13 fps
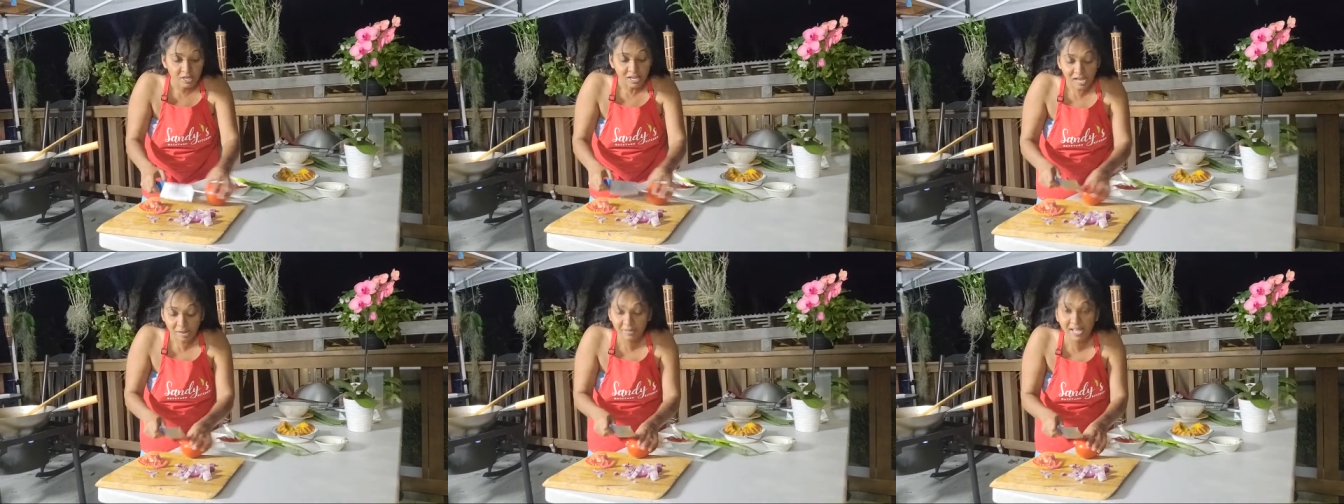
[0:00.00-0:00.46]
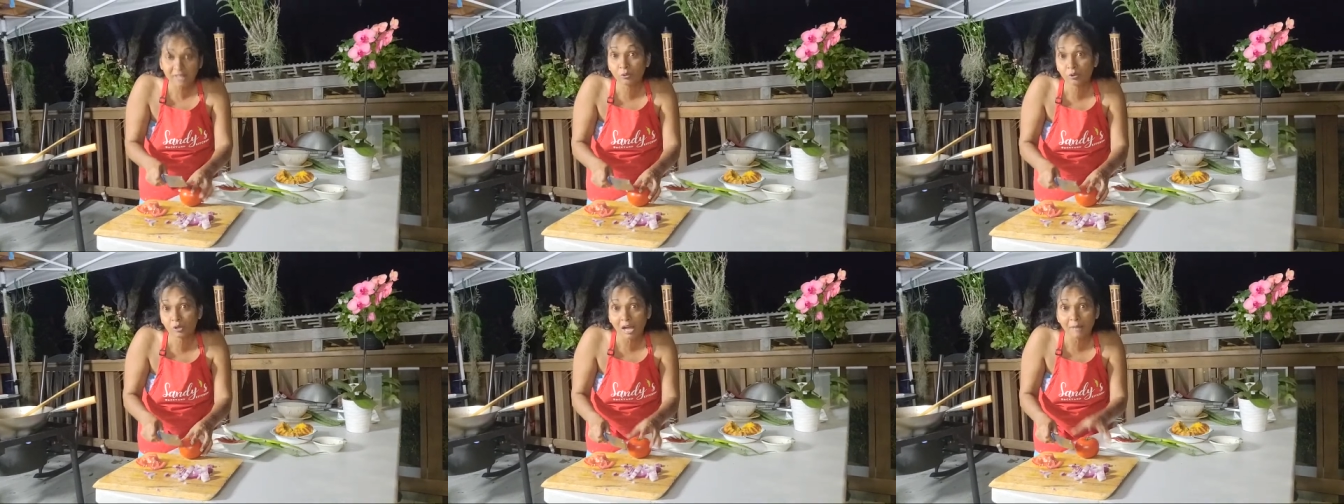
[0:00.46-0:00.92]
i'm not
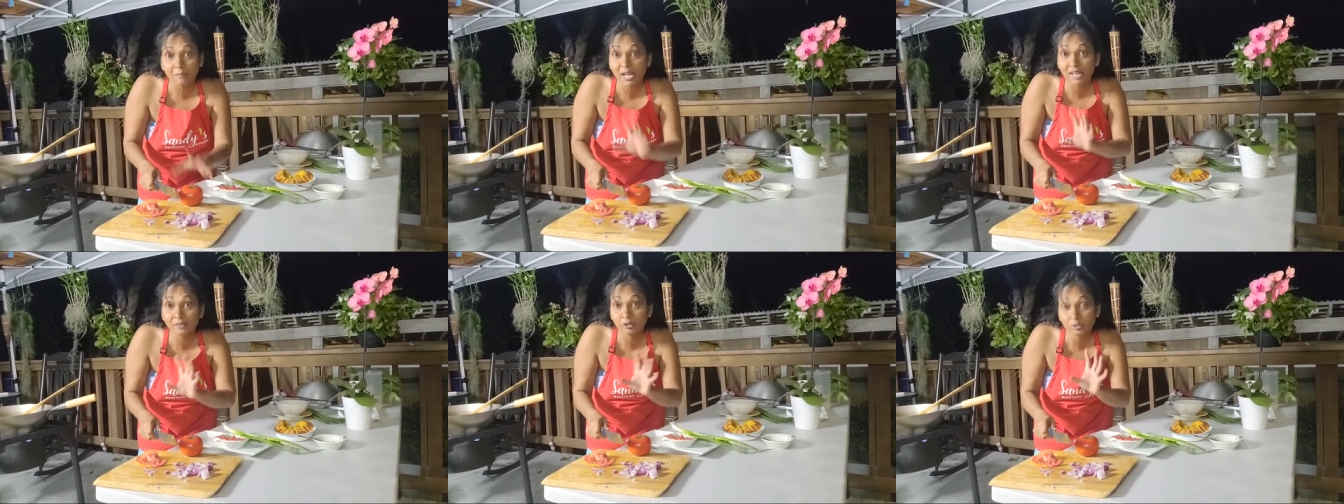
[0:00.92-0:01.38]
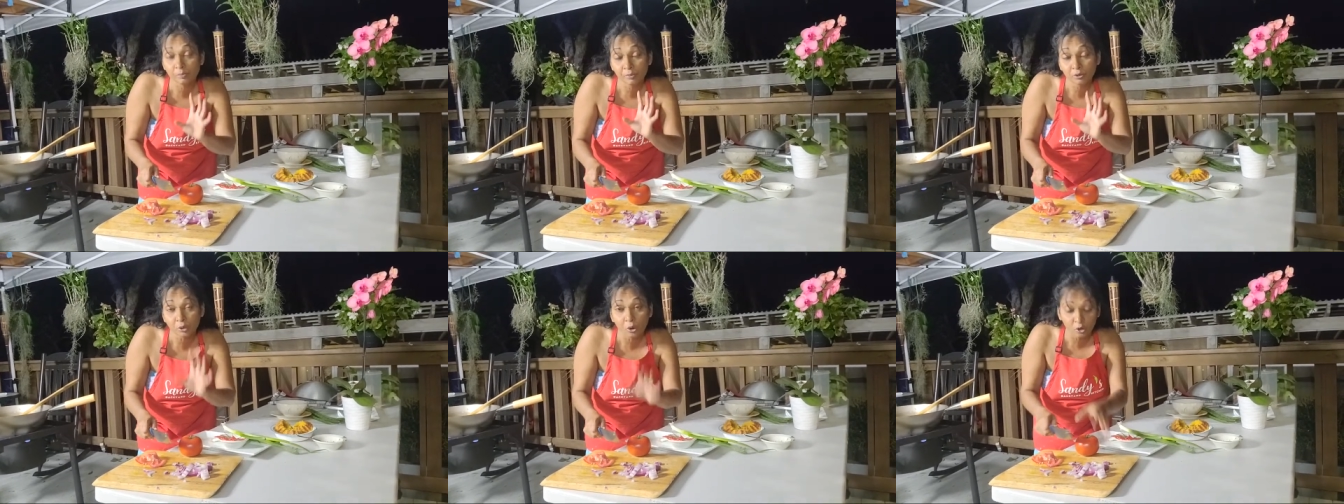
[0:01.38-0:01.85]
cook i'm not gonna
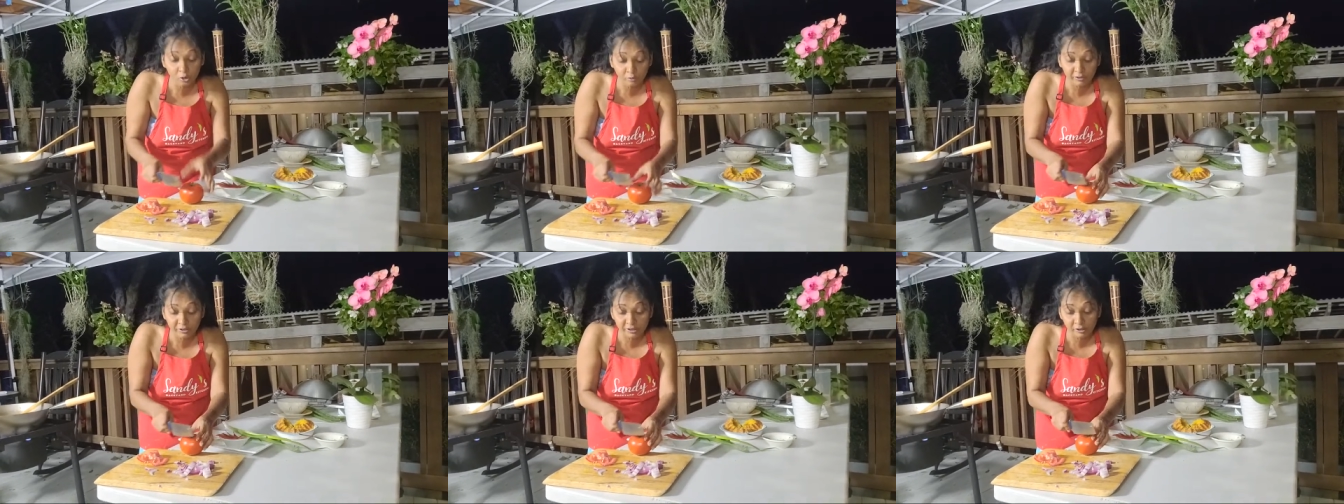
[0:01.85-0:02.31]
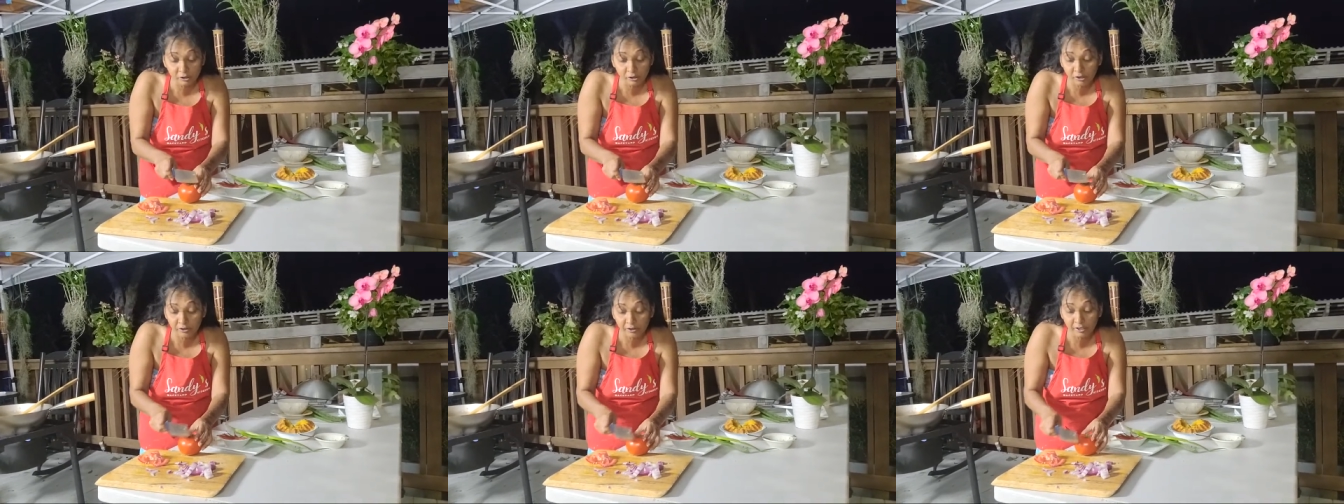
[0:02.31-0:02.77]
put all of it in the
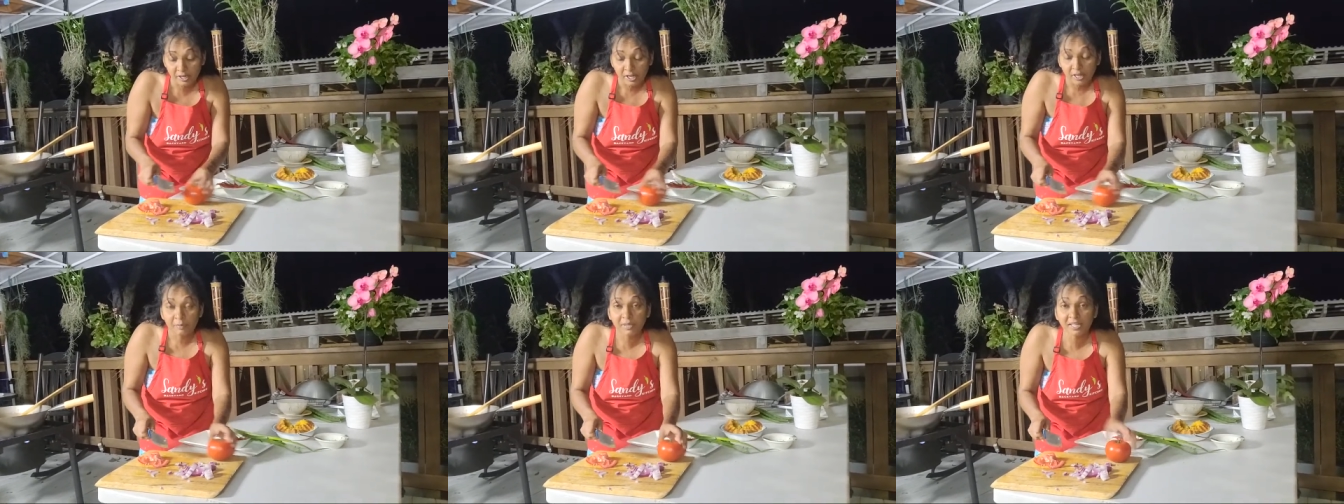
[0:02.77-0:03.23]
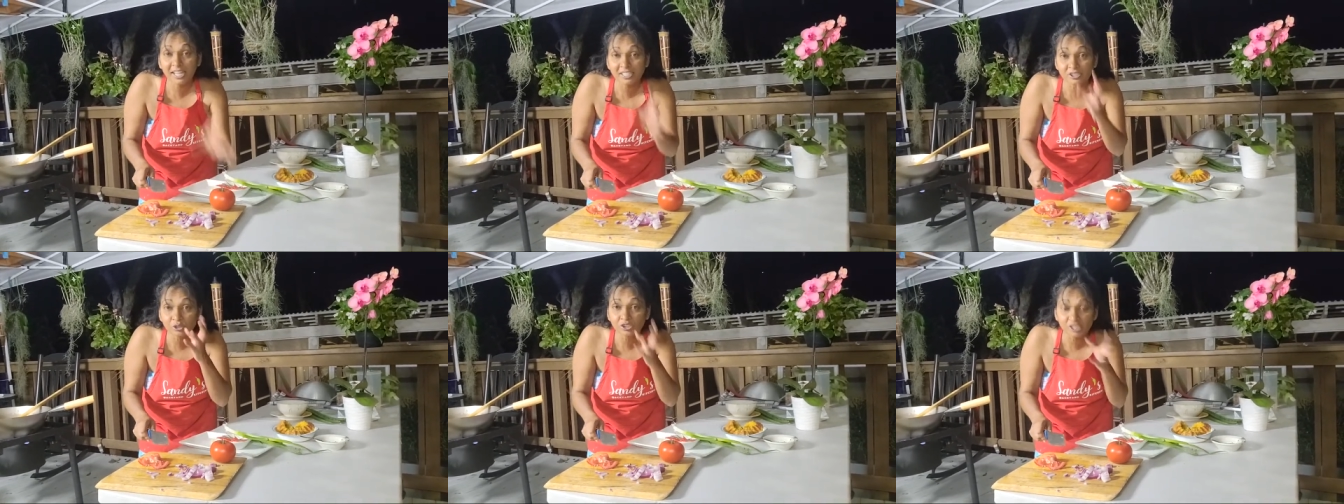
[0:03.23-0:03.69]
curry because
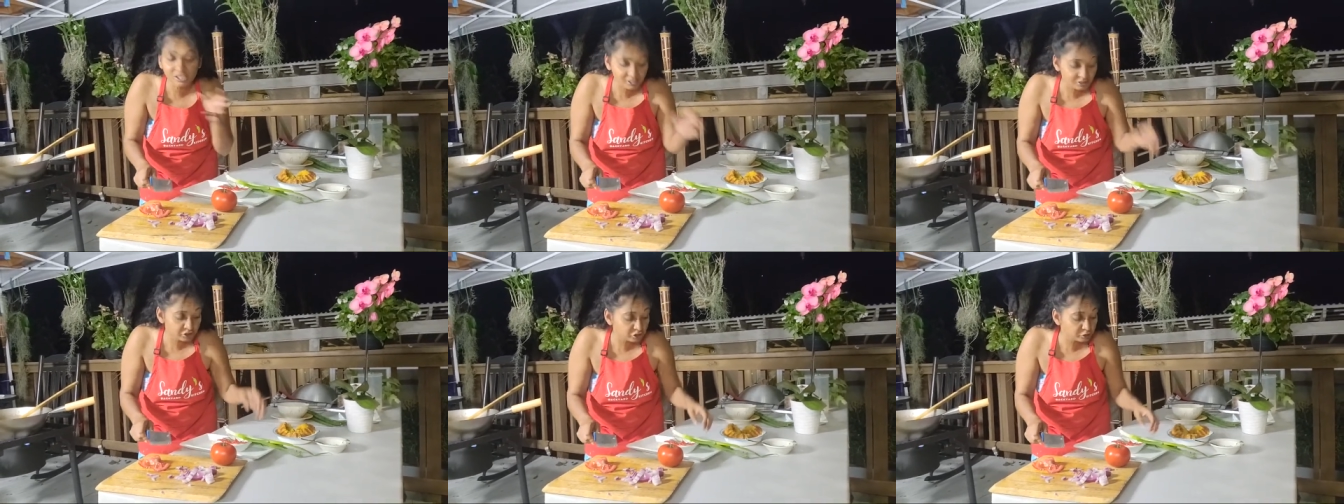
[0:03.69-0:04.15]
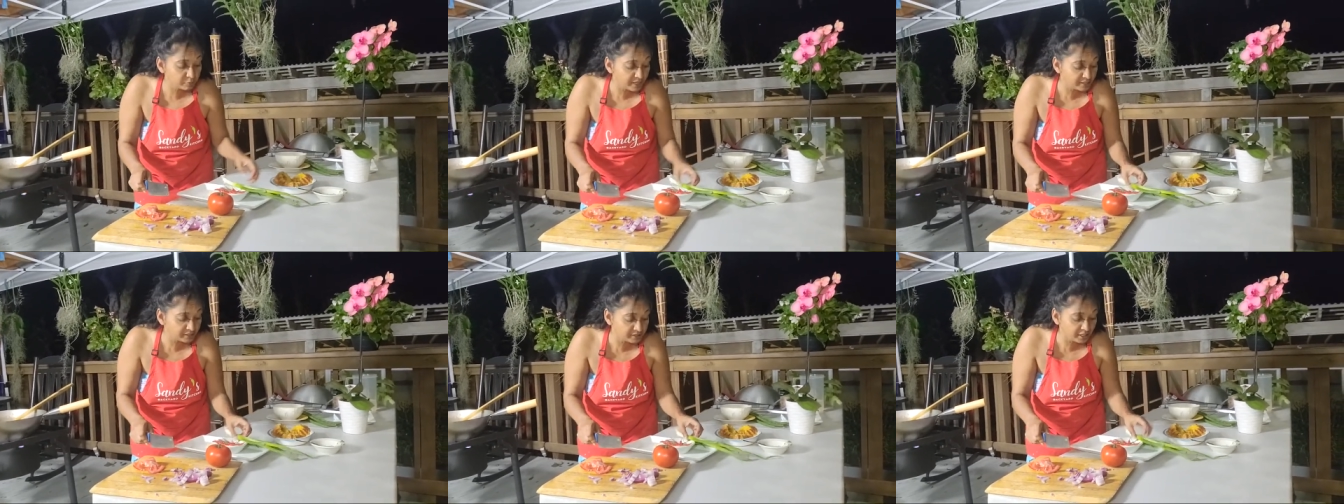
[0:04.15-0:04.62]
it's so delicious by
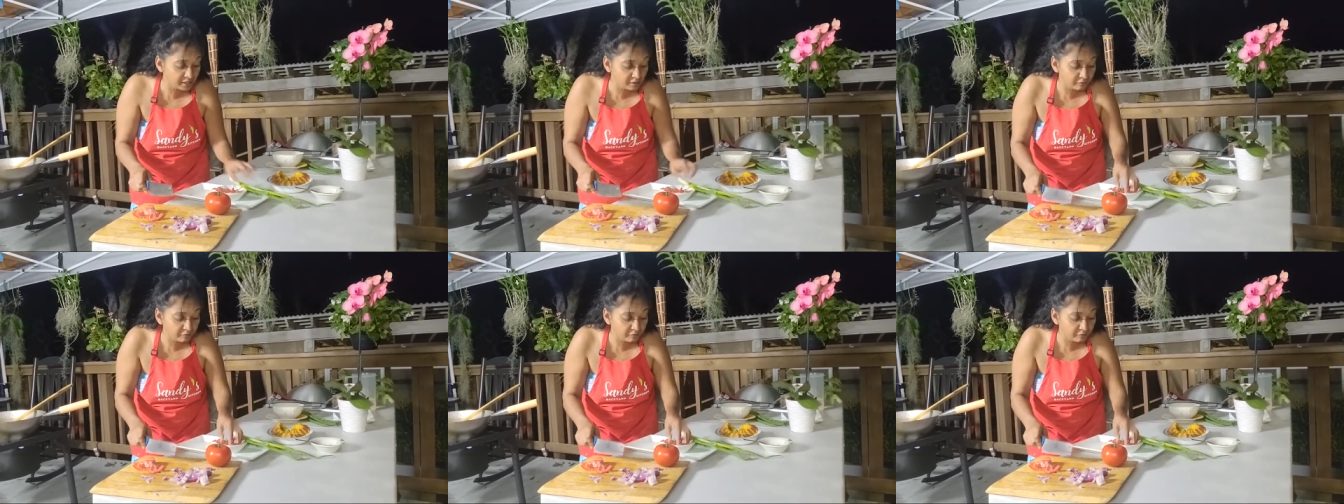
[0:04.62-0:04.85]
itself